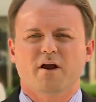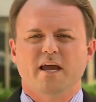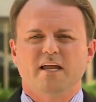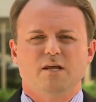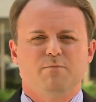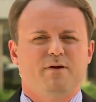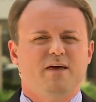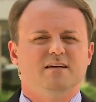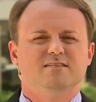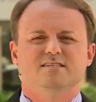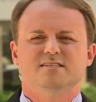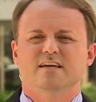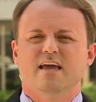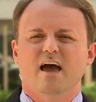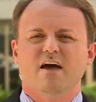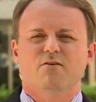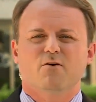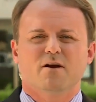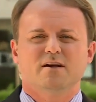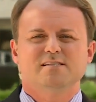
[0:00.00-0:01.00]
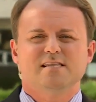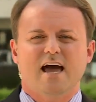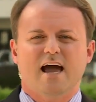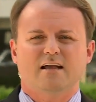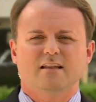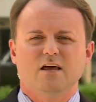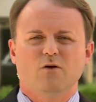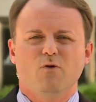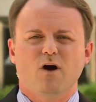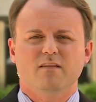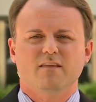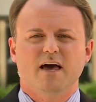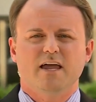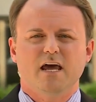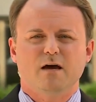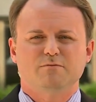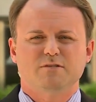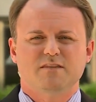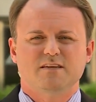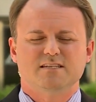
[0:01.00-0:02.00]
working to piece together exactly what
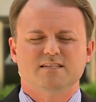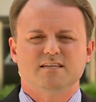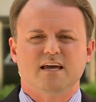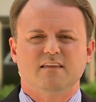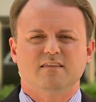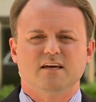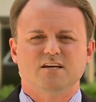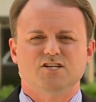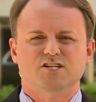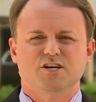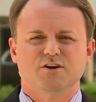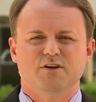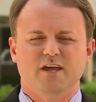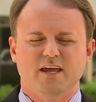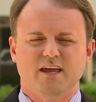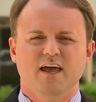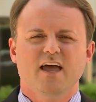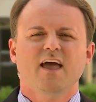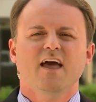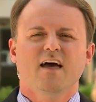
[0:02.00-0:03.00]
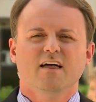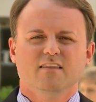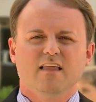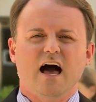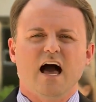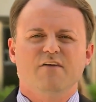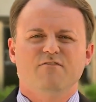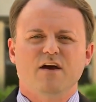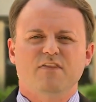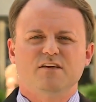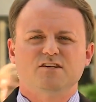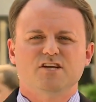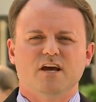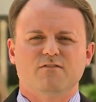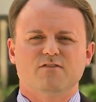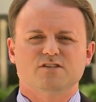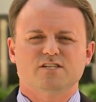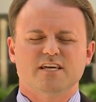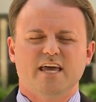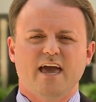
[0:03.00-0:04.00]
led up to this deadly shooting. Live at the
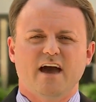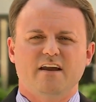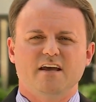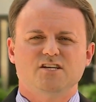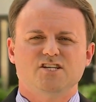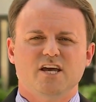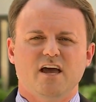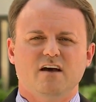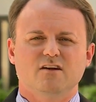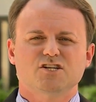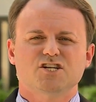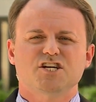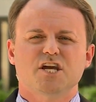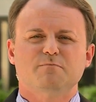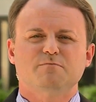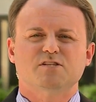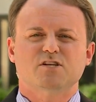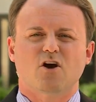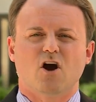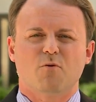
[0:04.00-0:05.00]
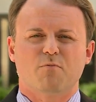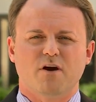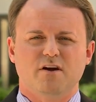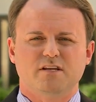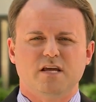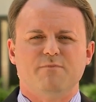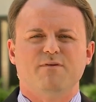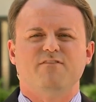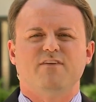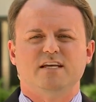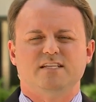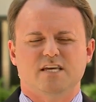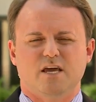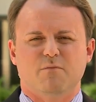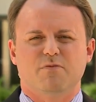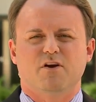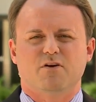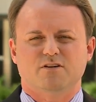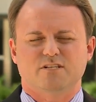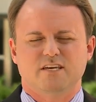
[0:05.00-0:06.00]
Jefferson County Jail, Chip Scarborough,
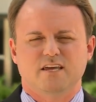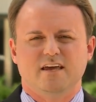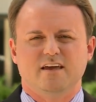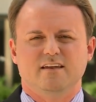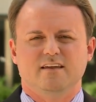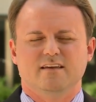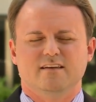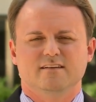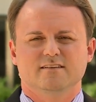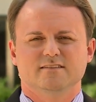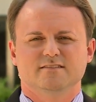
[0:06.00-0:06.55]
WVTM 13.